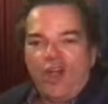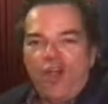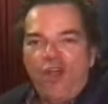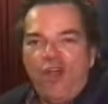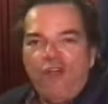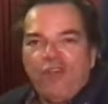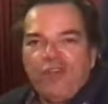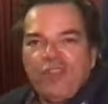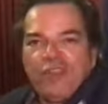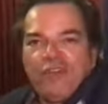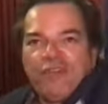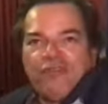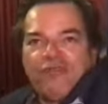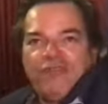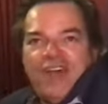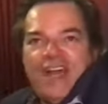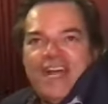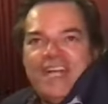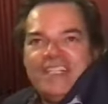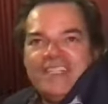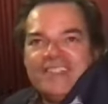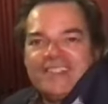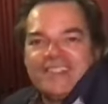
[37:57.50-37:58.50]
over the
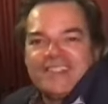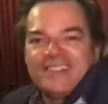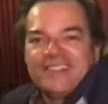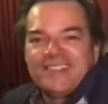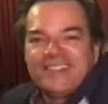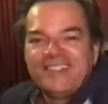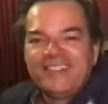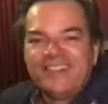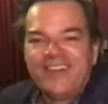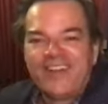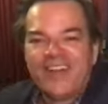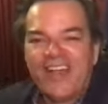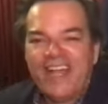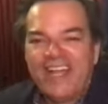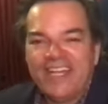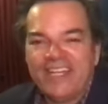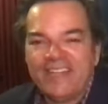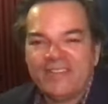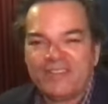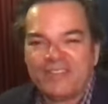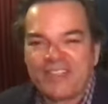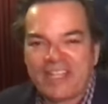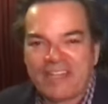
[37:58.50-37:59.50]
fence. Right,
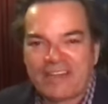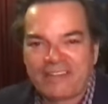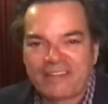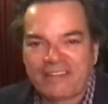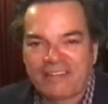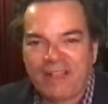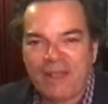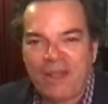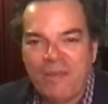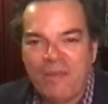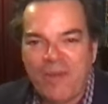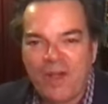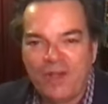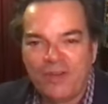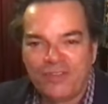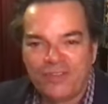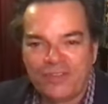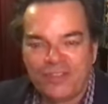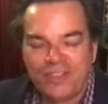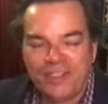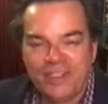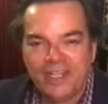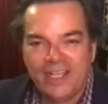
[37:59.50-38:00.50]
it was like slow
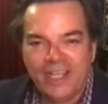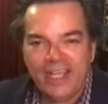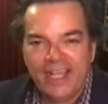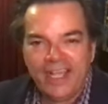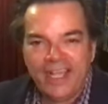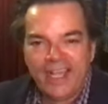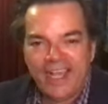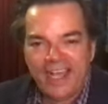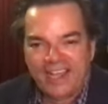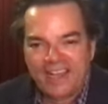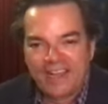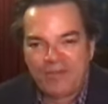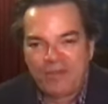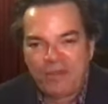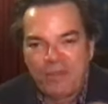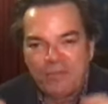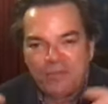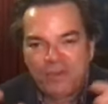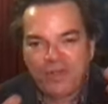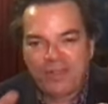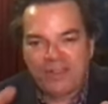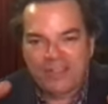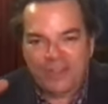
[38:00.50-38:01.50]
motion, and then we
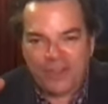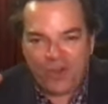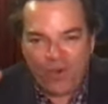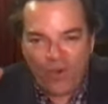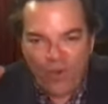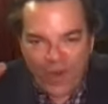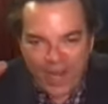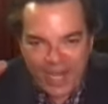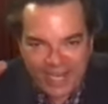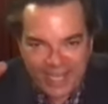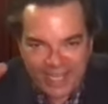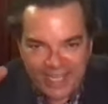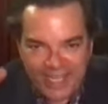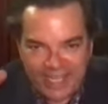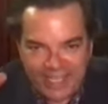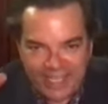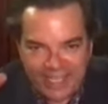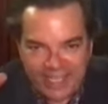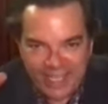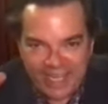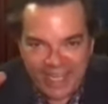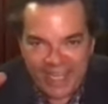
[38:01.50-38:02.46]
put the coin in,